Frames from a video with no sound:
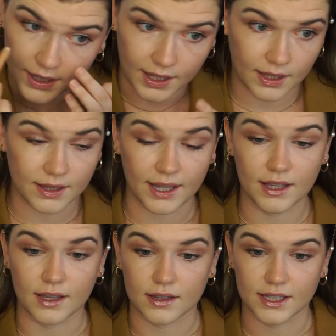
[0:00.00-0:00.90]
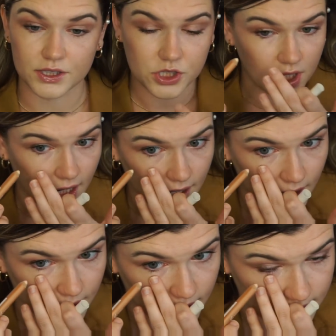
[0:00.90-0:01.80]
Elate Glitz shade,
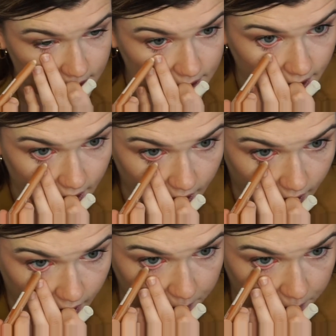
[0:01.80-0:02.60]
and this is like an eye